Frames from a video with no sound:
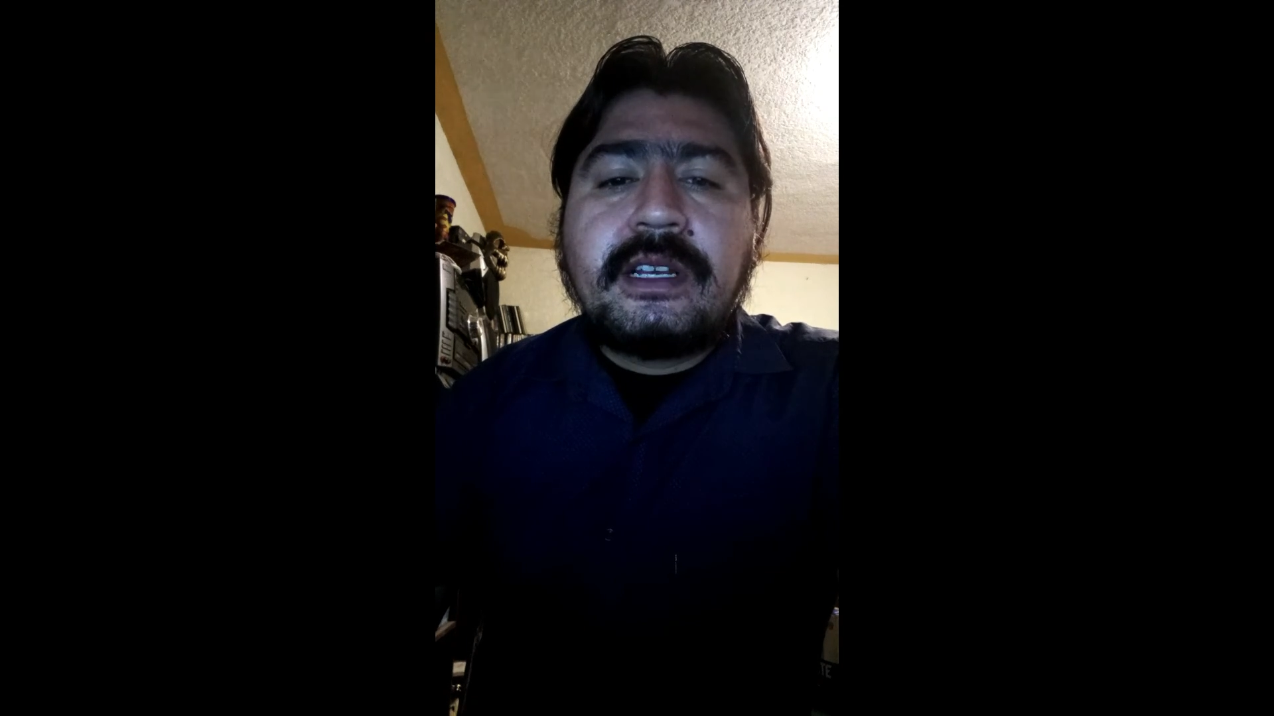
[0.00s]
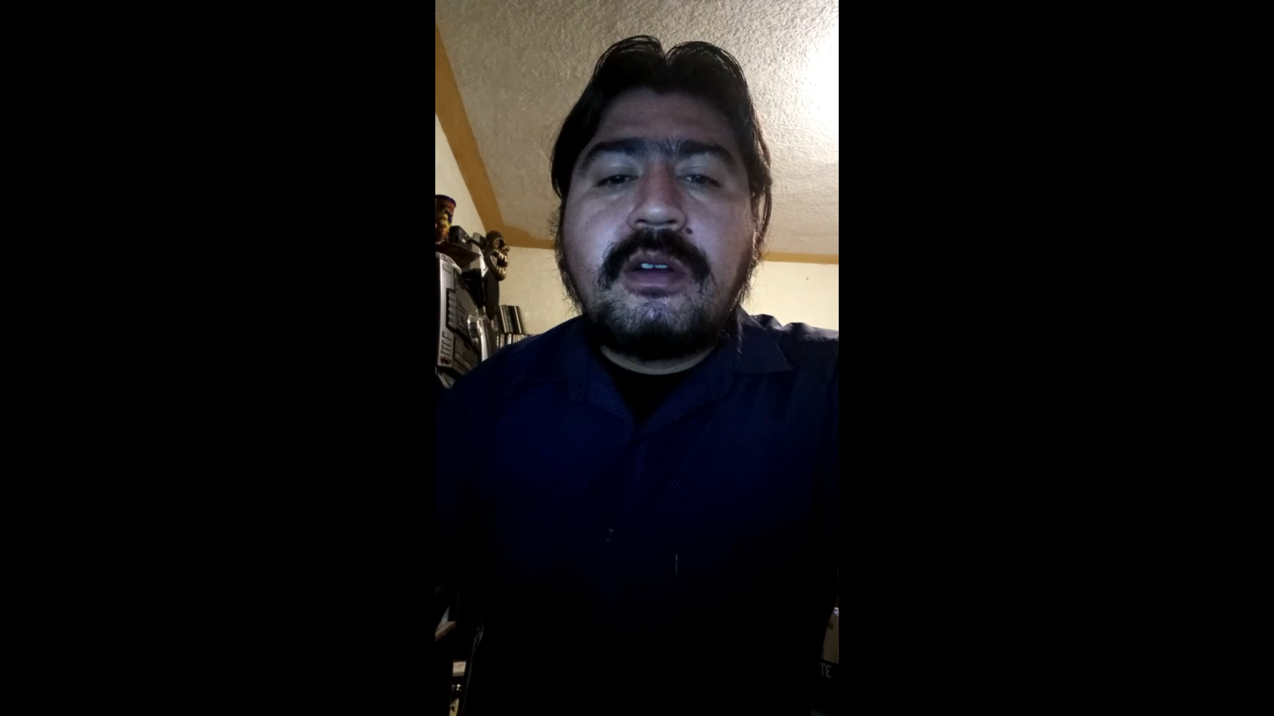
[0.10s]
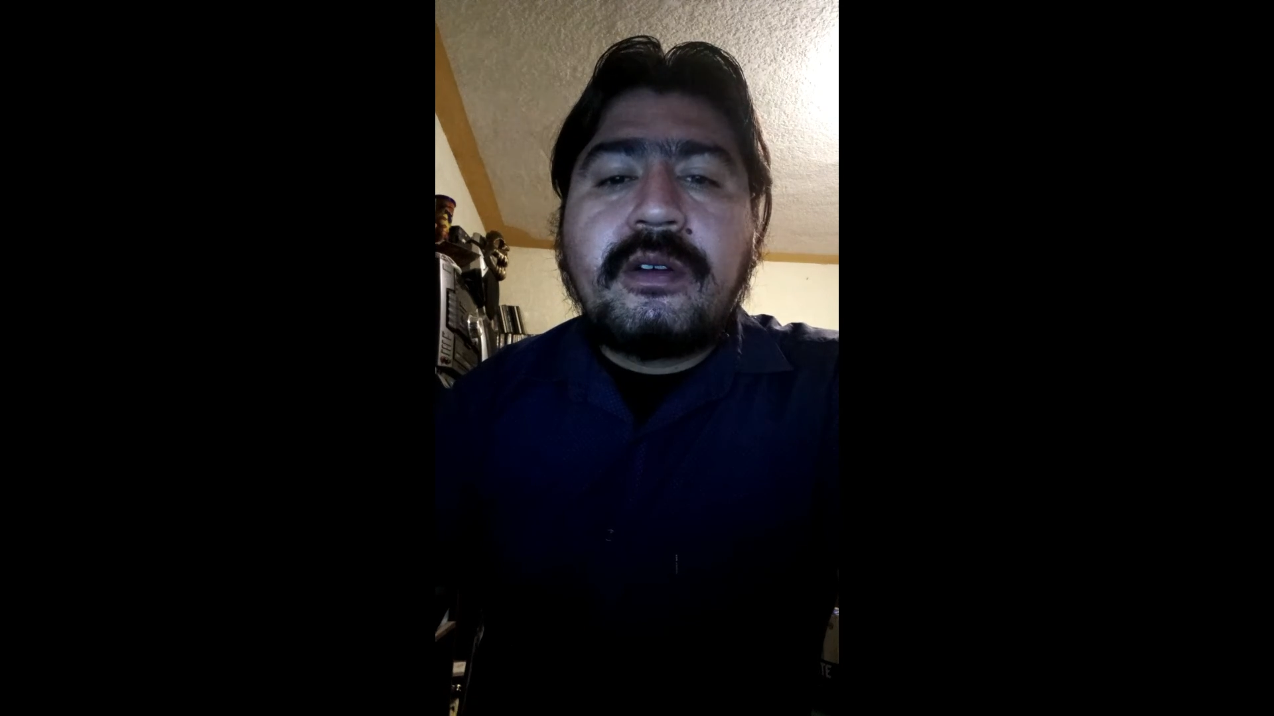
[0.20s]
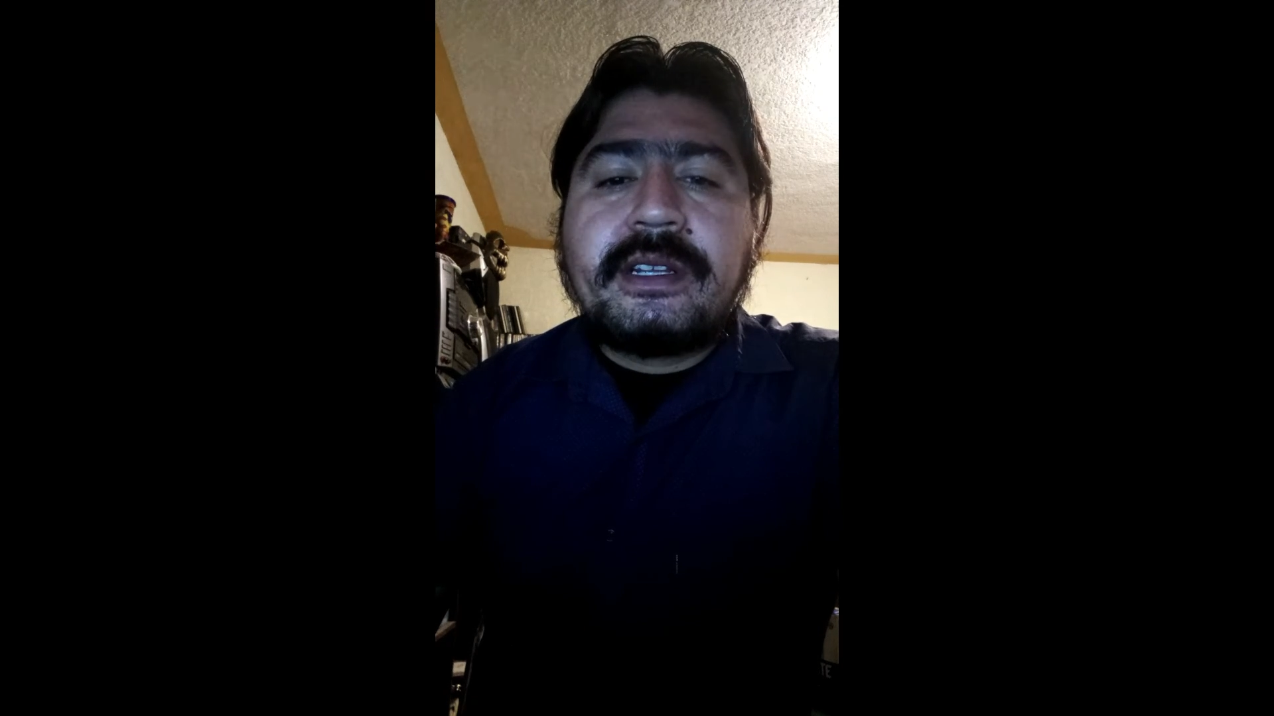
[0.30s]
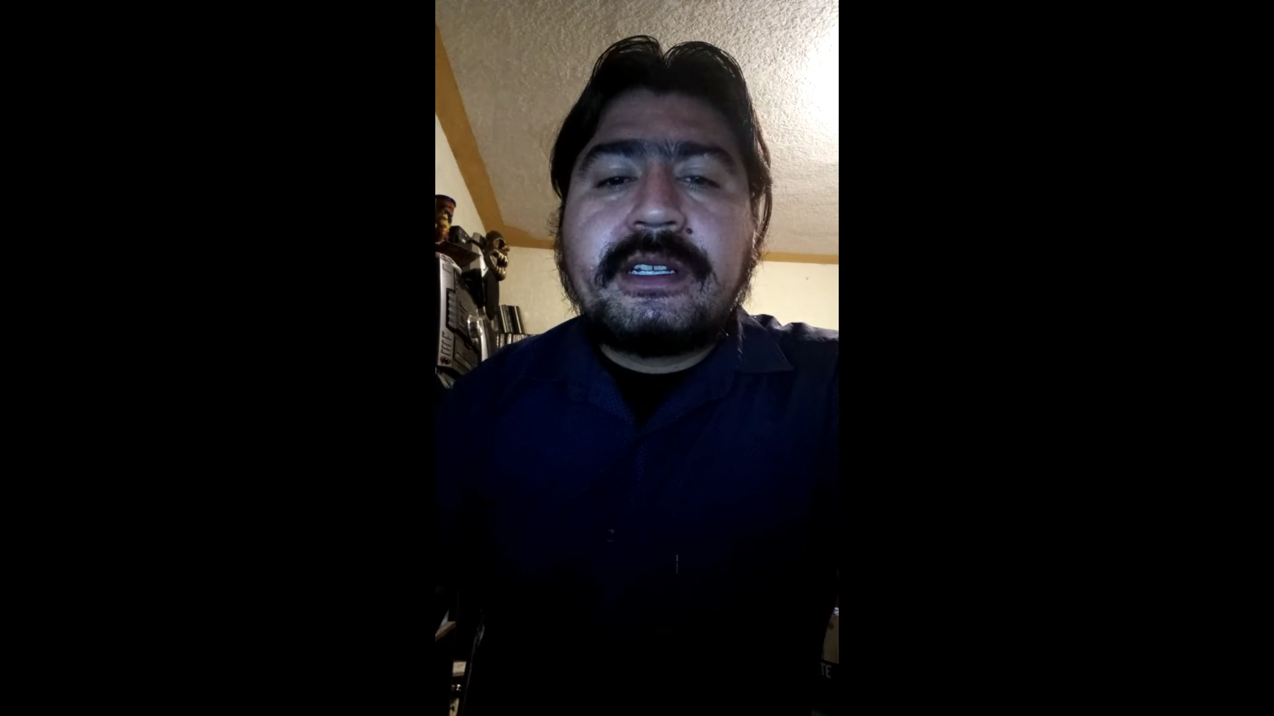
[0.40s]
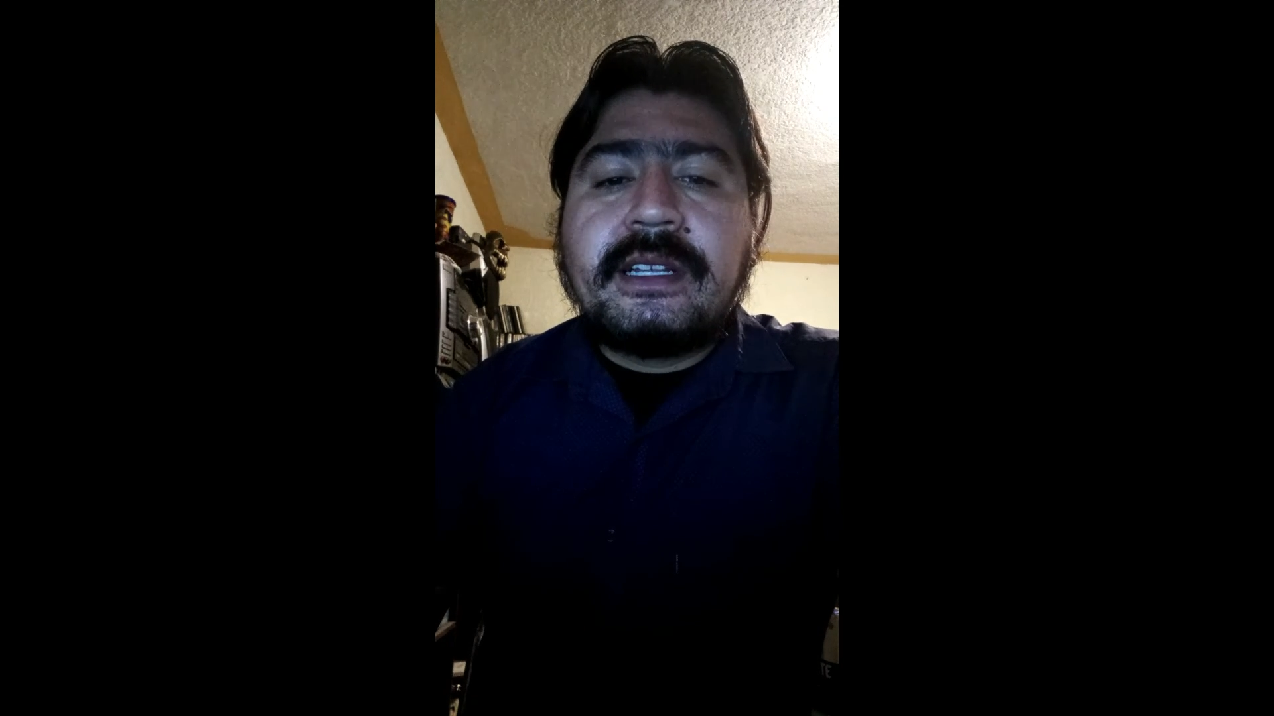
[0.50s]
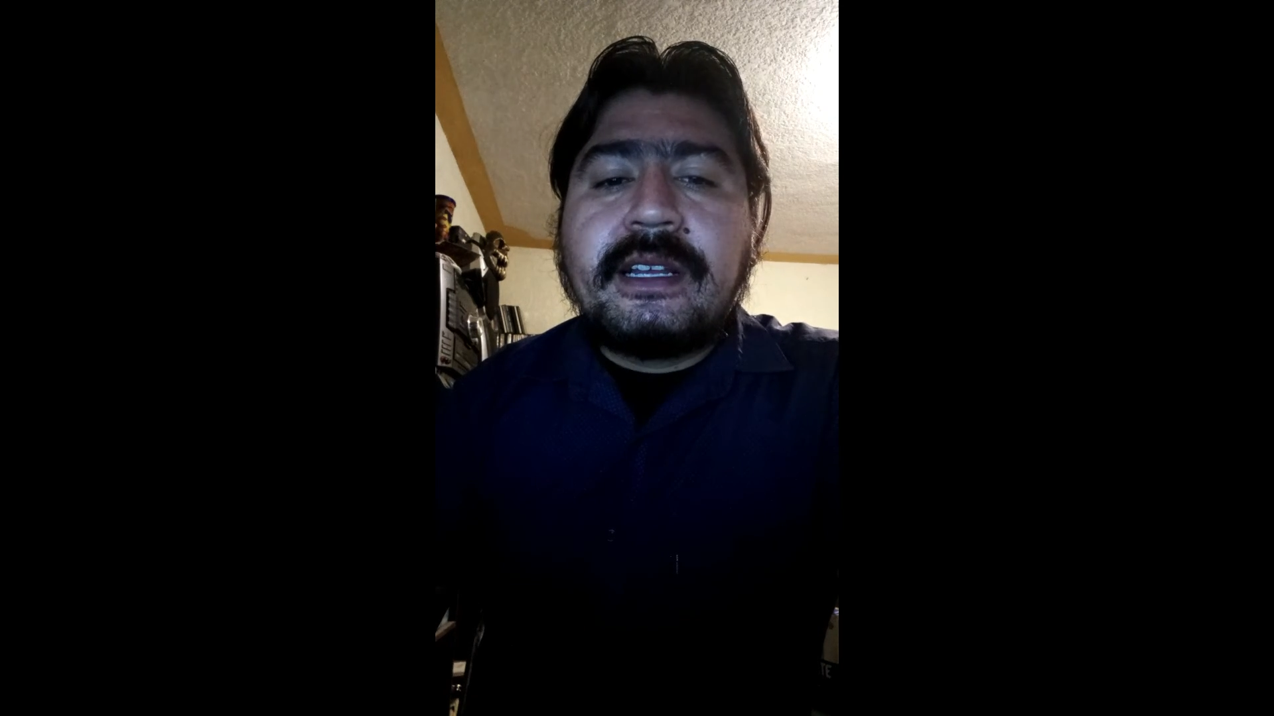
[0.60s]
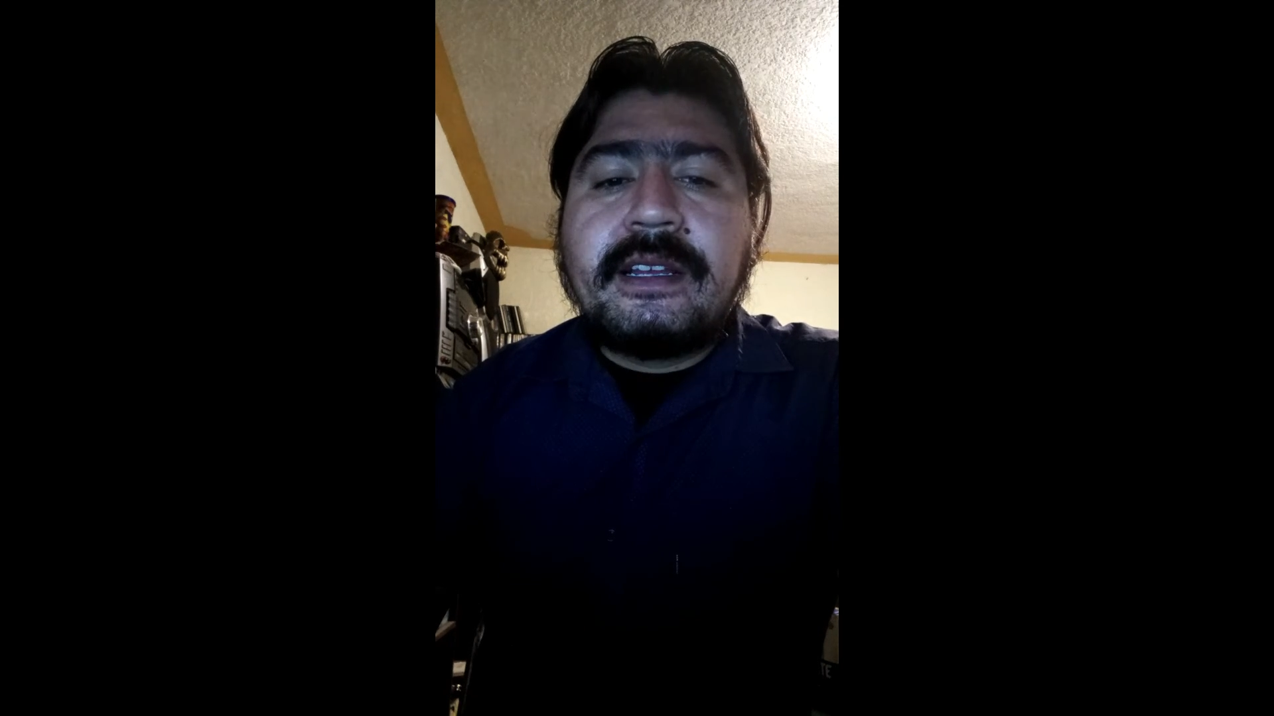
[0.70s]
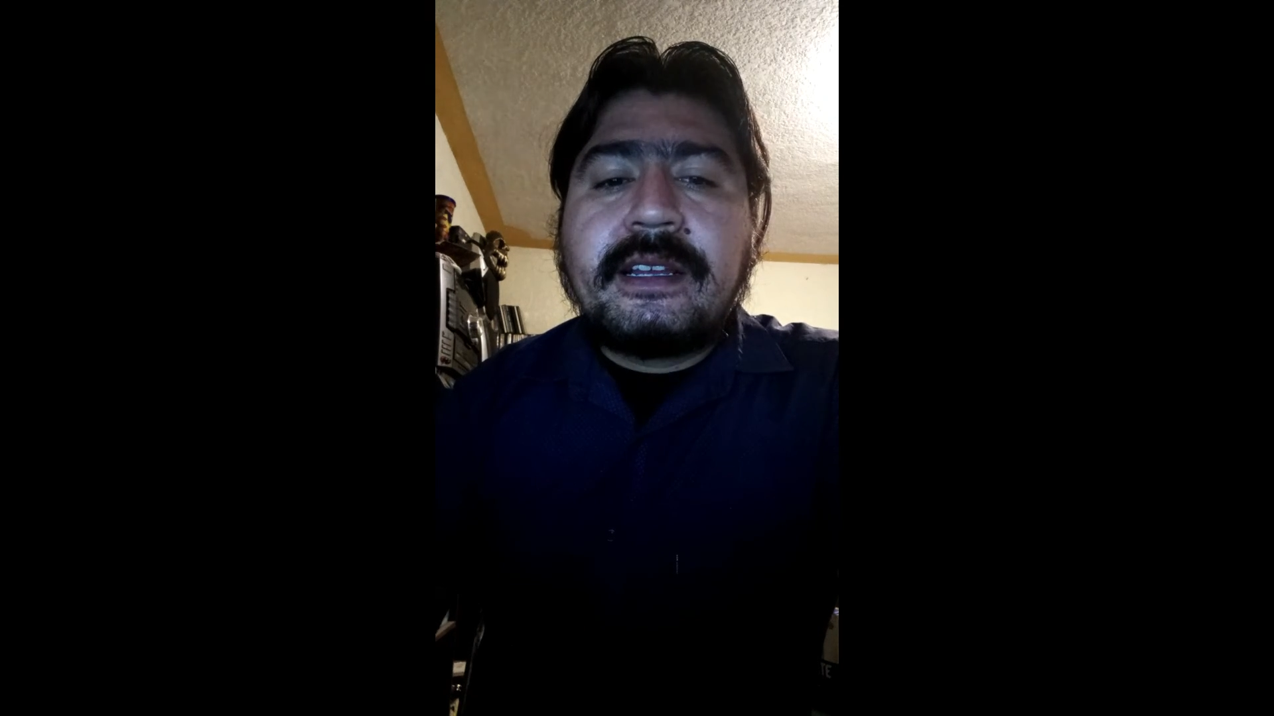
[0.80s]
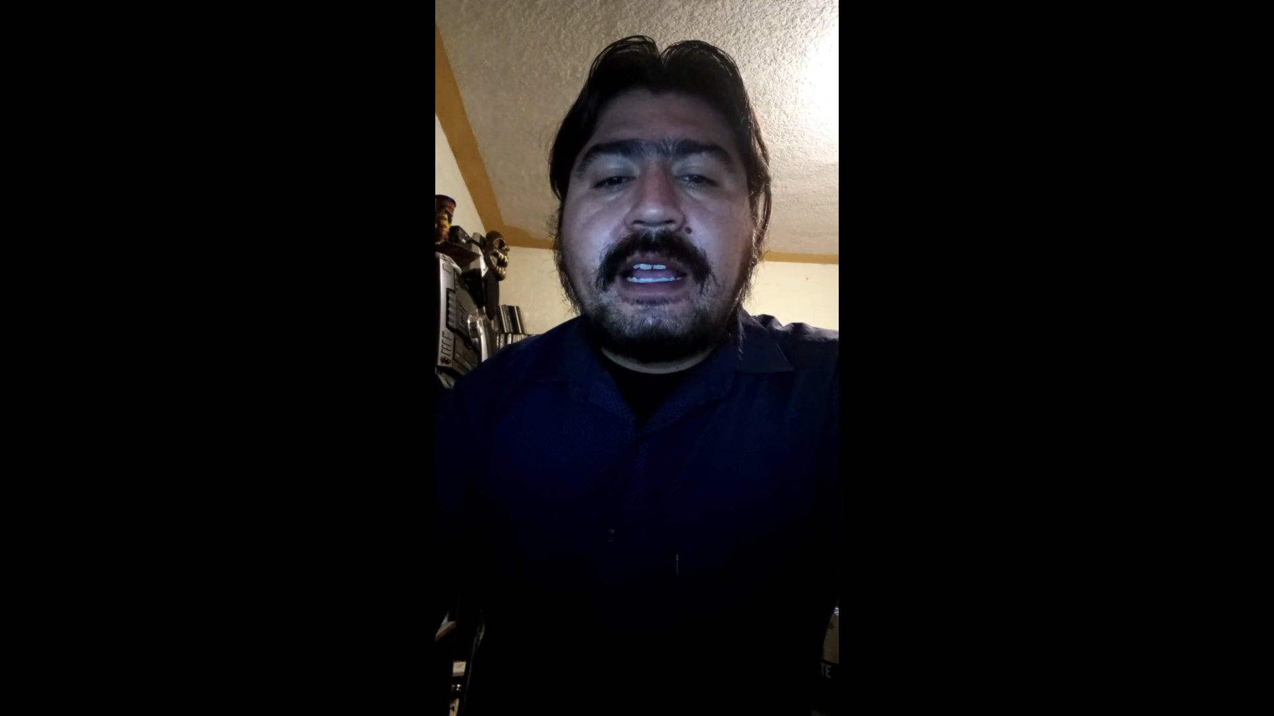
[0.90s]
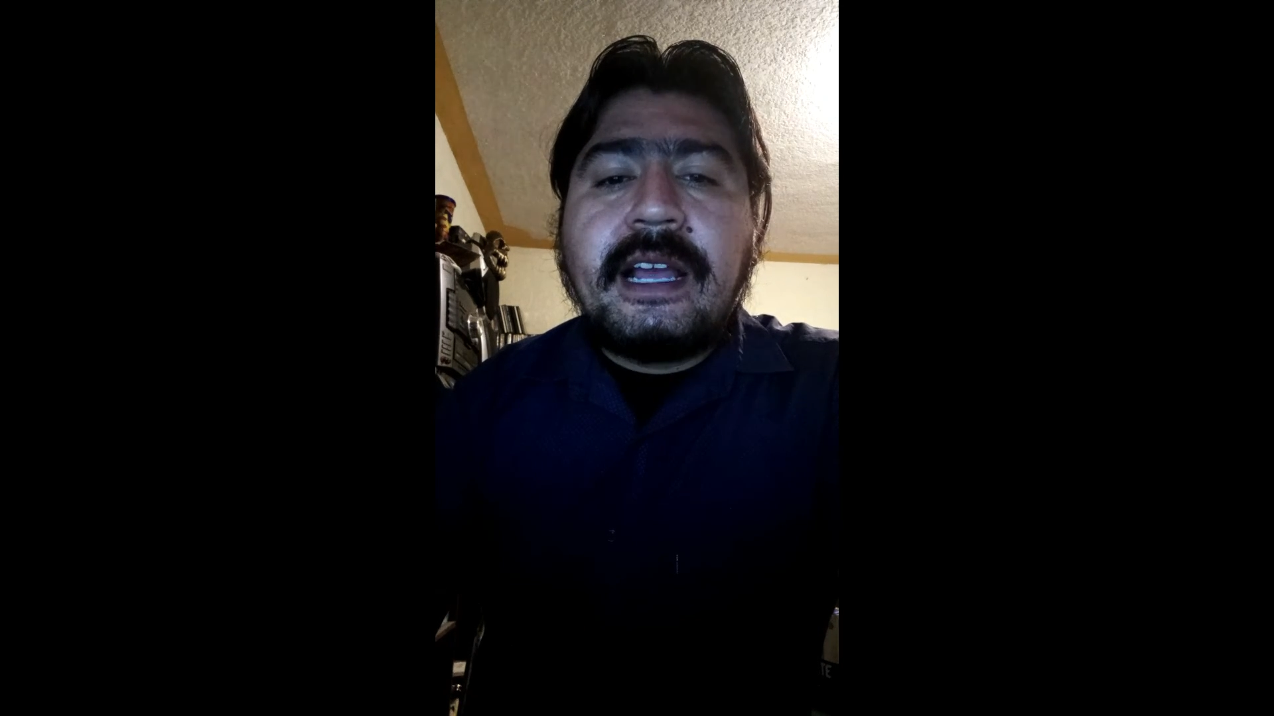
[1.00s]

correct